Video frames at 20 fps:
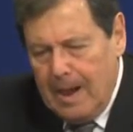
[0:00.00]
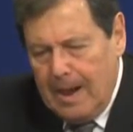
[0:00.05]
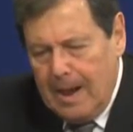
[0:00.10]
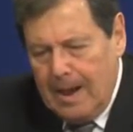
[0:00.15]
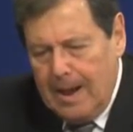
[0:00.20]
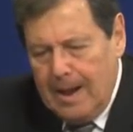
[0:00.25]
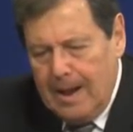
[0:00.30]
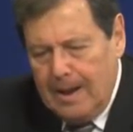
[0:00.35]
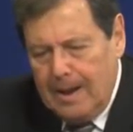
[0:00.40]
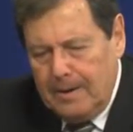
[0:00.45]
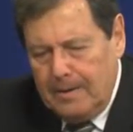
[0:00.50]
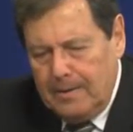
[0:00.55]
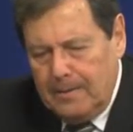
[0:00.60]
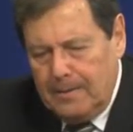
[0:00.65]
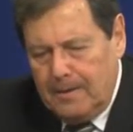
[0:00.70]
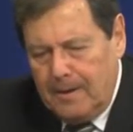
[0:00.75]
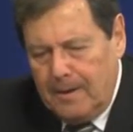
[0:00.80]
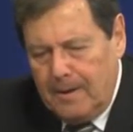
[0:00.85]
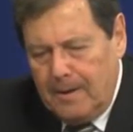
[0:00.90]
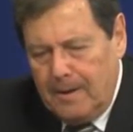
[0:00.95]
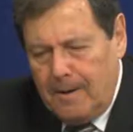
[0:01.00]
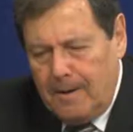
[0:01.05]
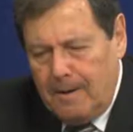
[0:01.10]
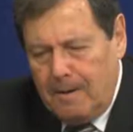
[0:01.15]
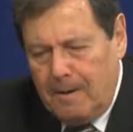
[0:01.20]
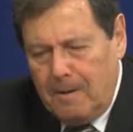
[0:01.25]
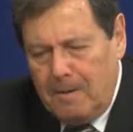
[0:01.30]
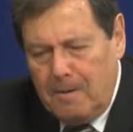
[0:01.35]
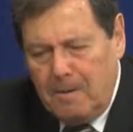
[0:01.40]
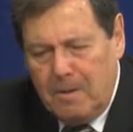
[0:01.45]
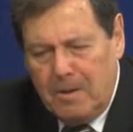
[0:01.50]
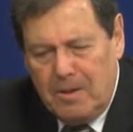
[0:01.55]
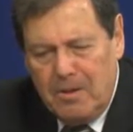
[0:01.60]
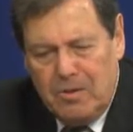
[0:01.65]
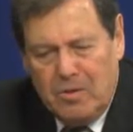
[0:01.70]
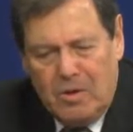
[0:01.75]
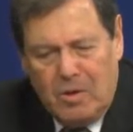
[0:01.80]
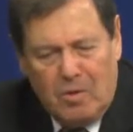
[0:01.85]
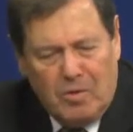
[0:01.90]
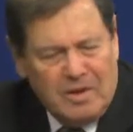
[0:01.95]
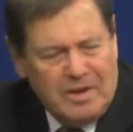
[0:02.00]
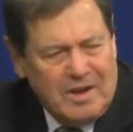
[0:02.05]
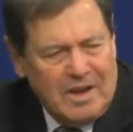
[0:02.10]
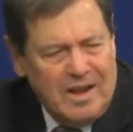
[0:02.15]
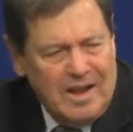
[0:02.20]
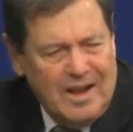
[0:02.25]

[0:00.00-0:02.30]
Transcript: And, uh, you know, it,